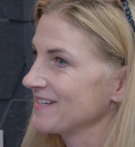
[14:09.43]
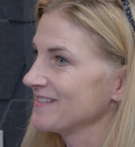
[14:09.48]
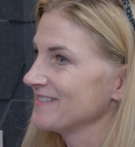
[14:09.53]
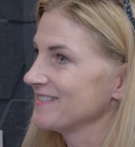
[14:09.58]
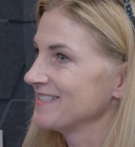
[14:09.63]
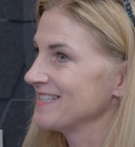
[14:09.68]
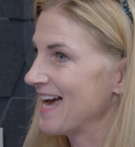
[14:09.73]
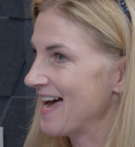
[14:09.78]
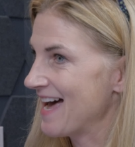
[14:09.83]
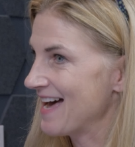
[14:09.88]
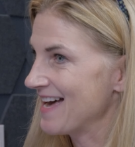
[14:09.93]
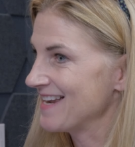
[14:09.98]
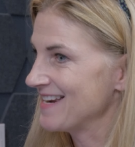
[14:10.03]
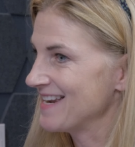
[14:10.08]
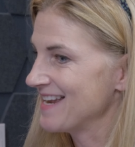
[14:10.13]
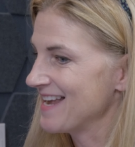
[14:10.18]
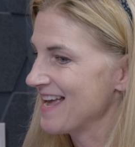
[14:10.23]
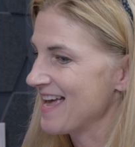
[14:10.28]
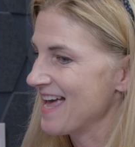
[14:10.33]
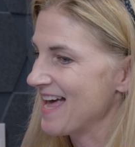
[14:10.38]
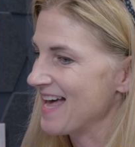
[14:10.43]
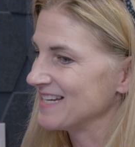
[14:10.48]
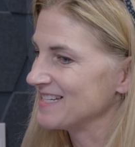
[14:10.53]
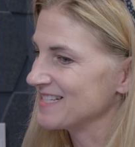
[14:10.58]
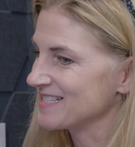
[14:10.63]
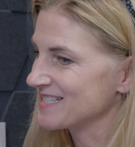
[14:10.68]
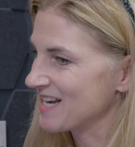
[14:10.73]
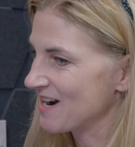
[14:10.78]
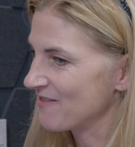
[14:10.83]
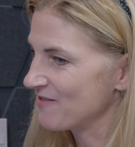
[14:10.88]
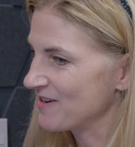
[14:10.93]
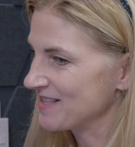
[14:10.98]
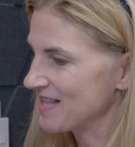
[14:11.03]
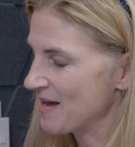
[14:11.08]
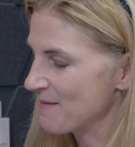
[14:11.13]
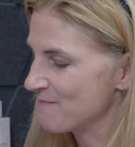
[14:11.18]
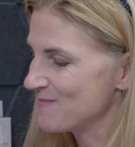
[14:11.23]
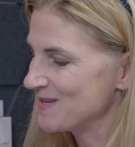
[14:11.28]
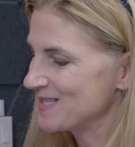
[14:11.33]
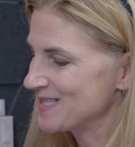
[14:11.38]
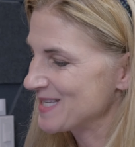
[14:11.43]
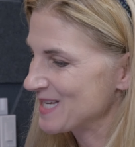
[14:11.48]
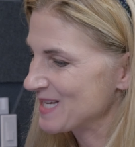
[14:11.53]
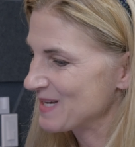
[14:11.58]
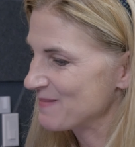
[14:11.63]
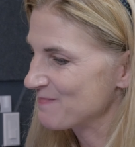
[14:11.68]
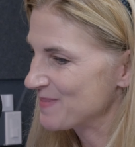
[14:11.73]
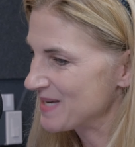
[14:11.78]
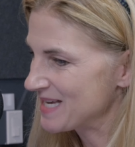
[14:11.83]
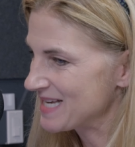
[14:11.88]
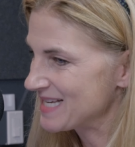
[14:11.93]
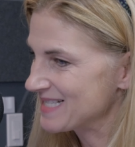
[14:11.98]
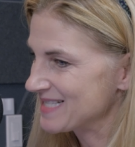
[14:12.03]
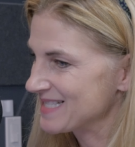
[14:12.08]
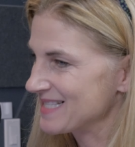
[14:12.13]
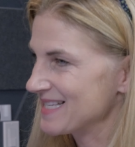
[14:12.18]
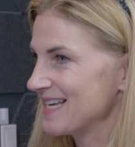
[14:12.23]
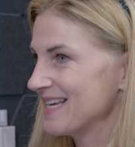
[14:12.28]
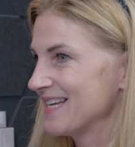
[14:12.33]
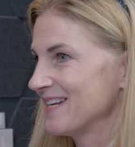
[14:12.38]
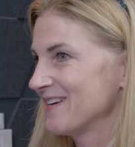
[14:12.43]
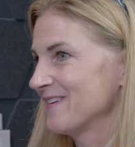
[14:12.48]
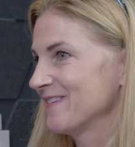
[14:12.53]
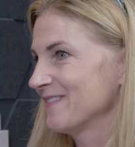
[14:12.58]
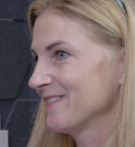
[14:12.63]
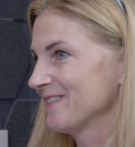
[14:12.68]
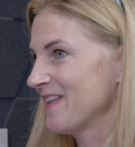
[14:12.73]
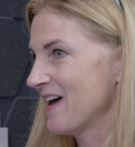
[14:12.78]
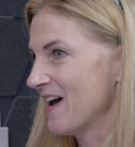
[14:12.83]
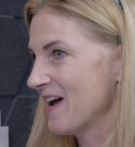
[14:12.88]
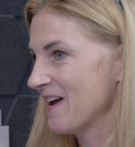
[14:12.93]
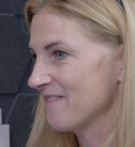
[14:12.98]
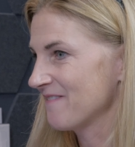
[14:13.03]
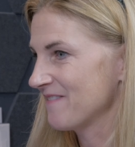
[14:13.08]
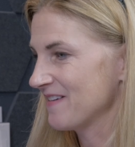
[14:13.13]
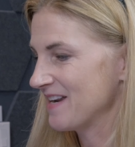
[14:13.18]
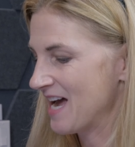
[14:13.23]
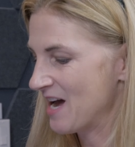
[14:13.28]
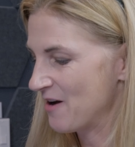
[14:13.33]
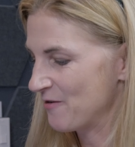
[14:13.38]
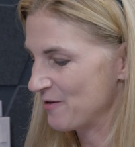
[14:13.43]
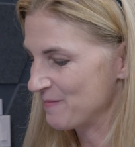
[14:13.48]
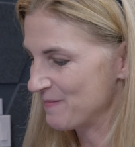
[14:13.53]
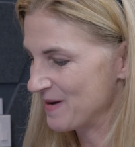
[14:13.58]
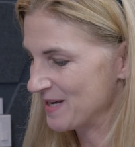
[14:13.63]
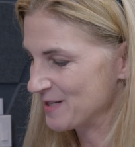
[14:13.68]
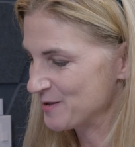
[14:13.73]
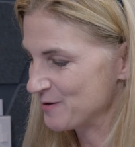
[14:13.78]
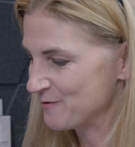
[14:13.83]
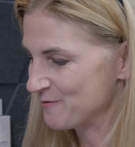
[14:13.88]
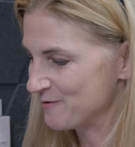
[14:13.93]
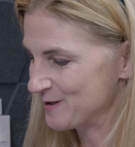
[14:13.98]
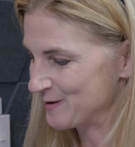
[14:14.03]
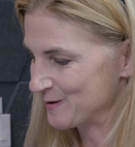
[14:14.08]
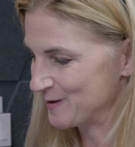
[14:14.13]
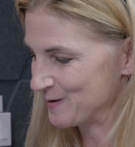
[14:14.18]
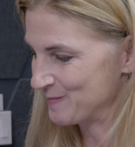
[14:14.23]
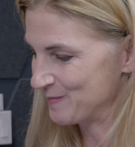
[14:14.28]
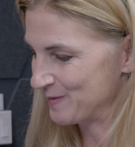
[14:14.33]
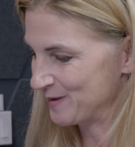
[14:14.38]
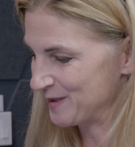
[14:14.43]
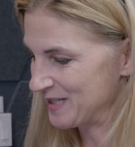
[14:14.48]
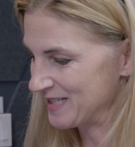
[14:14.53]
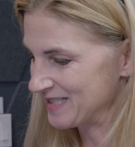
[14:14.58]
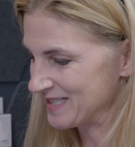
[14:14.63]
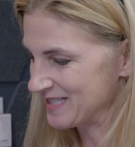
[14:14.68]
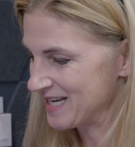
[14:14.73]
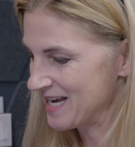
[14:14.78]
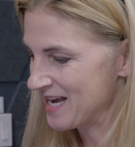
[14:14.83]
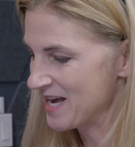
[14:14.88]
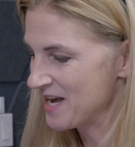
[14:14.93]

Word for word: her dad and discovering that missing piece in her life and how it makes you feel complete.